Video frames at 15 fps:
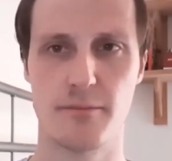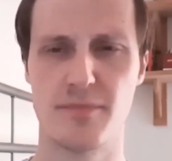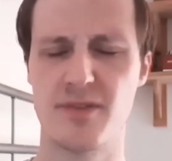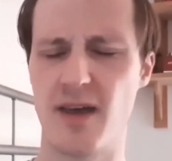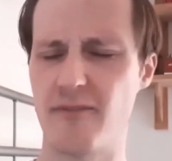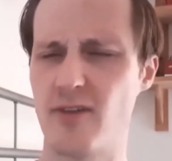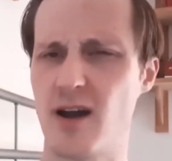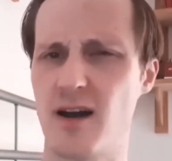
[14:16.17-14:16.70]

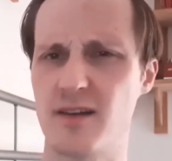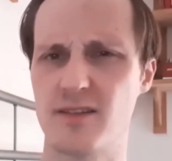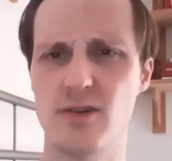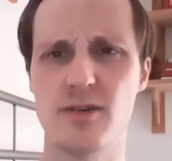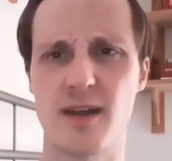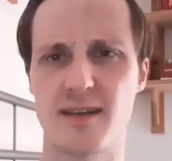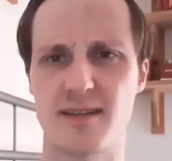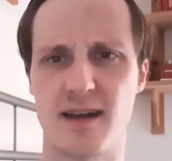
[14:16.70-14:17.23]
And then like 2
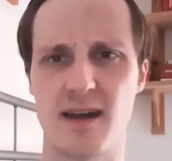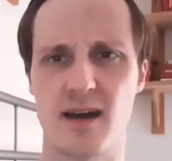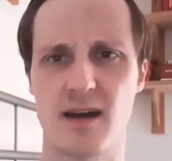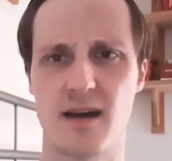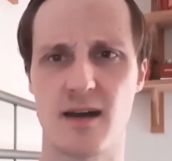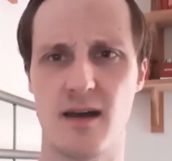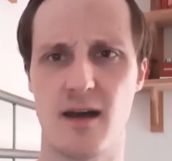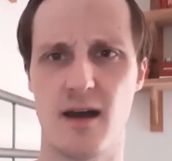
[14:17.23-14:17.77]
days
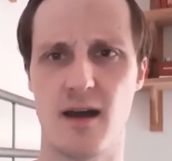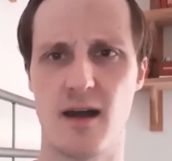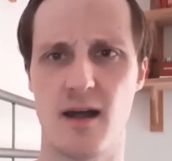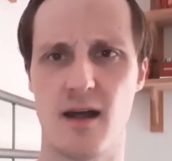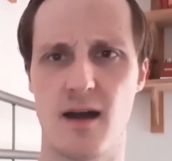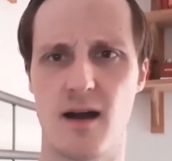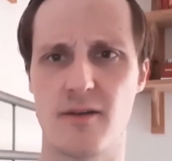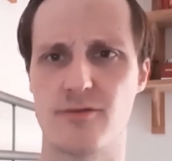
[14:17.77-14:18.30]
later,
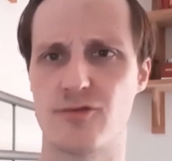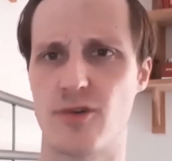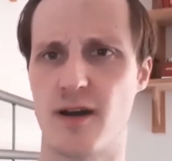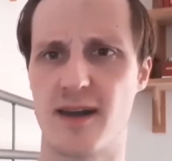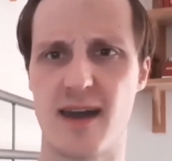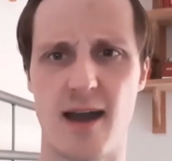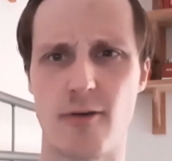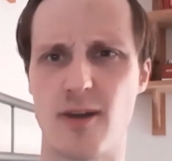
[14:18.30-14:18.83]
I've
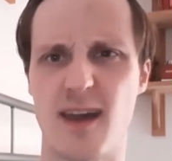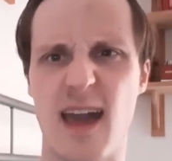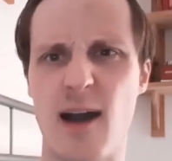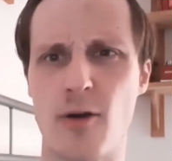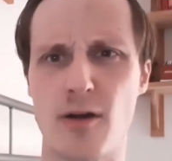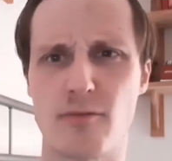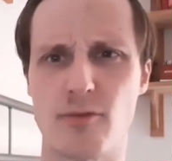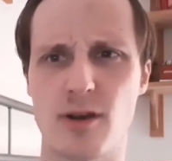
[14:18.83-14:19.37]
tried carrying it
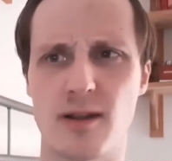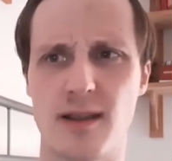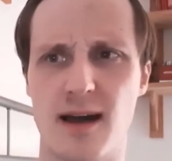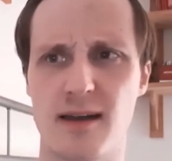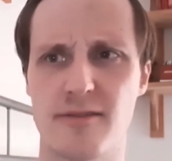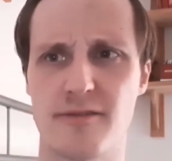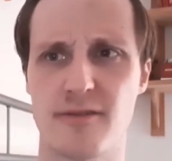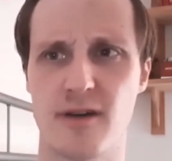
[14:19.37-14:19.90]
out in real
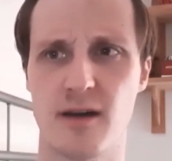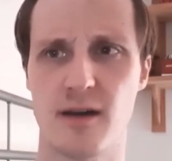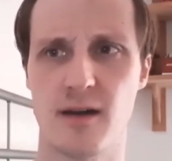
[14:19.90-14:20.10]
life.